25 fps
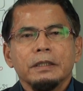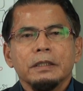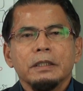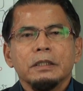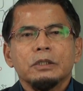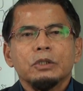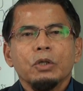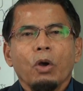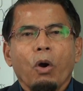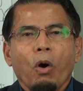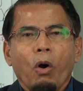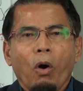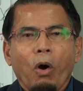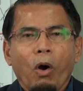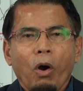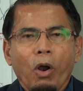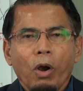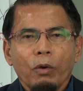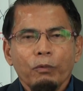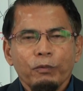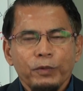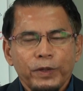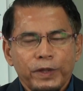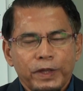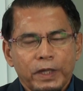is
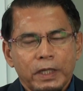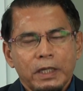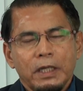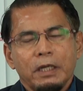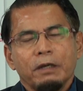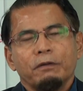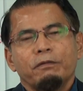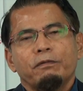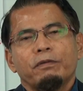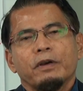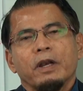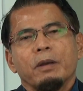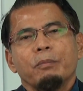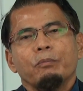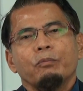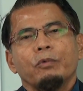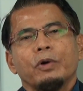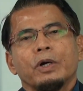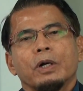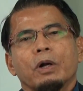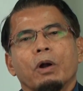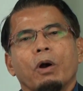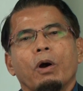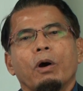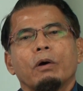all within the
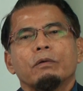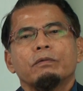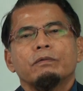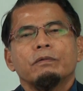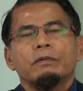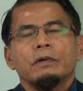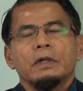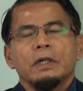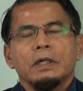framework of